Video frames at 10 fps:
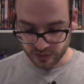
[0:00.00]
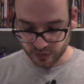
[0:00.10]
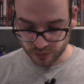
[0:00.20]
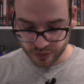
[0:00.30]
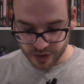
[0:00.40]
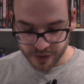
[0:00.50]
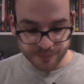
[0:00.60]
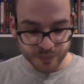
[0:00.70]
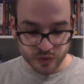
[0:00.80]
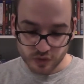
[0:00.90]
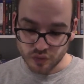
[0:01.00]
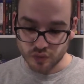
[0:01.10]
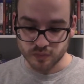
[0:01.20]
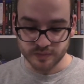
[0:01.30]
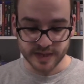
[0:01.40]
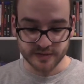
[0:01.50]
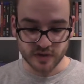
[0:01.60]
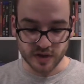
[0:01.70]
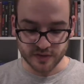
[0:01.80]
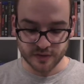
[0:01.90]
a dude. Cool, that's
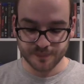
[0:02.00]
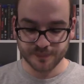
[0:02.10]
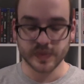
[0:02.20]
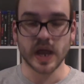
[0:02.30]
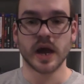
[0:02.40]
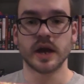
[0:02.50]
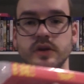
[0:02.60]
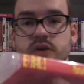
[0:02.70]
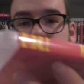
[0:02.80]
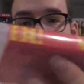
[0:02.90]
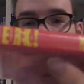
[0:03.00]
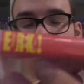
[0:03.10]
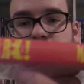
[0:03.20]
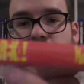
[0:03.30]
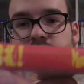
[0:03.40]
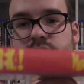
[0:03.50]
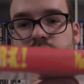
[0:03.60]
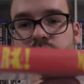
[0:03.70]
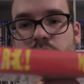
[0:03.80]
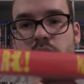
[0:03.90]
nice. You've got a nice spine to
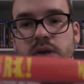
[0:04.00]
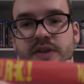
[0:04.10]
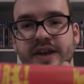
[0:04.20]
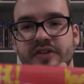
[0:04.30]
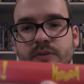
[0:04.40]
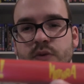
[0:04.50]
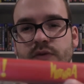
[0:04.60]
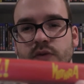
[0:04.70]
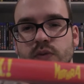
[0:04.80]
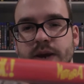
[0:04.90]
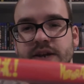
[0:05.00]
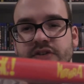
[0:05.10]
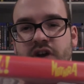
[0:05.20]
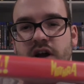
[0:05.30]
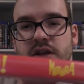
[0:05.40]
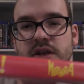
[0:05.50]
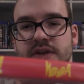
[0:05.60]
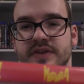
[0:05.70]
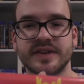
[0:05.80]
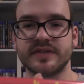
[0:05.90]
it as well. It's actually more of a reddish colour.
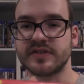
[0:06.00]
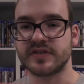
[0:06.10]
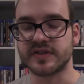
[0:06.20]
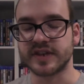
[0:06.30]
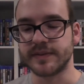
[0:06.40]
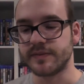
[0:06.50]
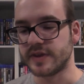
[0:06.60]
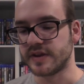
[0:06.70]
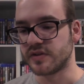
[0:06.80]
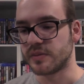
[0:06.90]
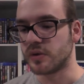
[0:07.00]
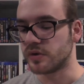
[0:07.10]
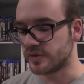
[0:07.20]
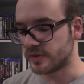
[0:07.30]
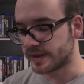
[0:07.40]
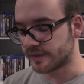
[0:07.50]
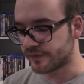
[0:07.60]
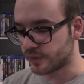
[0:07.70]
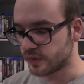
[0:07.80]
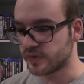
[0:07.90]
It says just the same thing, so apologies about the
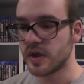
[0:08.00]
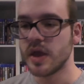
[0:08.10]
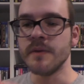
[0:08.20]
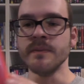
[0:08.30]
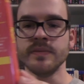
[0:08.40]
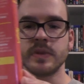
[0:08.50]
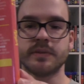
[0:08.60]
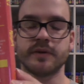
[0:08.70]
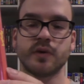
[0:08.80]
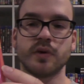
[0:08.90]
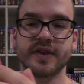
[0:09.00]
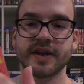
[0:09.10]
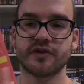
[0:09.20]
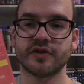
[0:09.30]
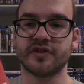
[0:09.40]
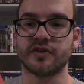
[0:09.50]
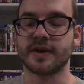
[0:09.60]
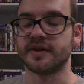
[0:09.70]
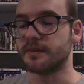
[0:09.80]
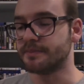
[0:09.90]
focus. But of course that stretches
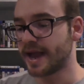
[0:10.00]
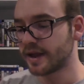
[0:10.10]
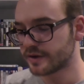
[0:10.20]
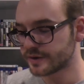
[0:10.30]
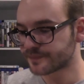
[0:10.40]
around to the back,